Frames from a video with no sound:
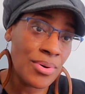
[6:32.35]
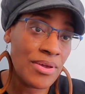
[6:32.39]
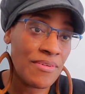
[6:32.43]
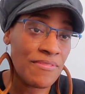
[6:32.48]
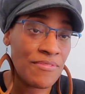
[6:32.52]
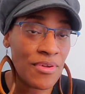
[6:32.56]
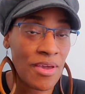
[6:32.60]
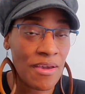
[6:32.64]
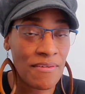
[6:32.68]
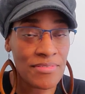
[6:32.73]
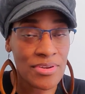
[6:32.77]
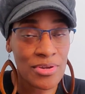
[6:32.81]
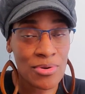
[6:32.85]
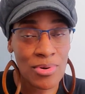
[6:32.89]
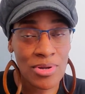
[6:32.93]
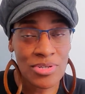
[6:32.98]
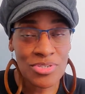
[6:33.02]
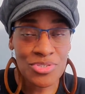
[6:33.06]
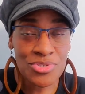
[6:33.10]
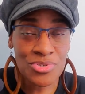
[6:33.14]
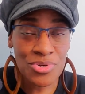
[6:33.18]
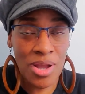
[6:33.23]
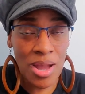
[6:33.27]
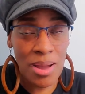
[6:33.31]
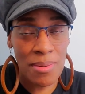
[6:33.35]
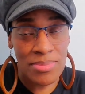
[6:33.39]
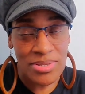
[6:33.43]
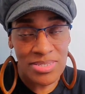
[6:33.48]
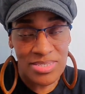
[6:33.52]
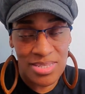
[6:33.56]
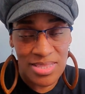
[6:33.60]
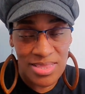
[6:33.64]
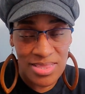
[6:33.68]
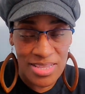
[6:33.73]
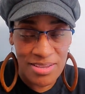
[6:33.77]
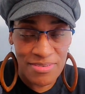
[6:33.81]
If you have any questions or
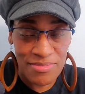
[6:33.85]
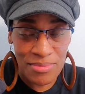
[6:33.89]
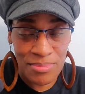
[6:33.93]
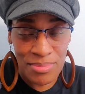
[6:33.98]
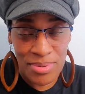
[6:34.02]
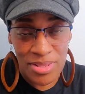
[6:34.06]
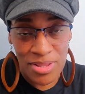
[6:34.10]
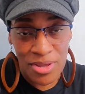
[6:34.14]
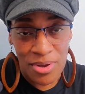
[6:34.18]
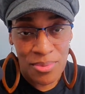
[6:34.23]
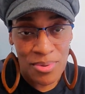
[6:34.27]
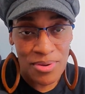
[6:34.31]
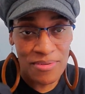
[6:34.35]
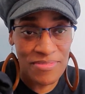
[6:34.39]
comments, leave them below.